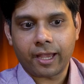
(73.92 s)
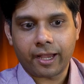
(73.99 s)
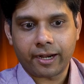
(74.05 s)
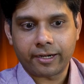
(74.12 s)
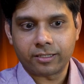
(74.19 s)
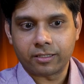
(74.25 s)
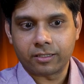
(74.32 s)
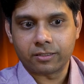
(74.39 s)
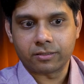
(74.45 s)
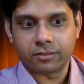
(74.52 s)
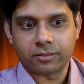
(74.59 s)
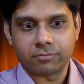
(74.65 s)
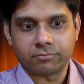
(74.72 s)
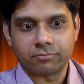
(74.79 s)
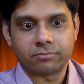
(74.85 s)
And
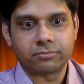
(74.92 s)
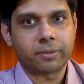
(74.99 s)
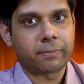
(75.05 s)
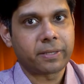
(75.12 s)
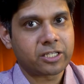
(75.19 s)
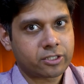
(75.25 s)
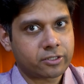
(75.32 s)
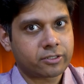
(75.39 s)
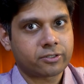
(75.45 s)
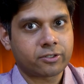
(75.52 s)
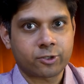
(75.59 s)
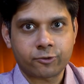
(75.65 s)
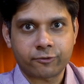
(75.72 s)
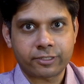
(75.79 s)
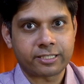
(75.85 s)
the major
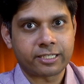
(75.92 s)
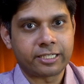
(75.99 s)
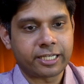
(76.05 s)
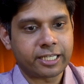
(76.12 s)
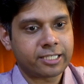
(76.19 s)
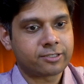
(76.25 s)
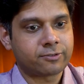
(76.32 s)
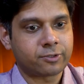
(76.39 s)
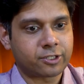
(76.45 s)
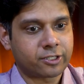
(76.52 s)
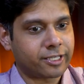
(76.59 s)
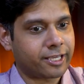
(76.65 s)
research facilities which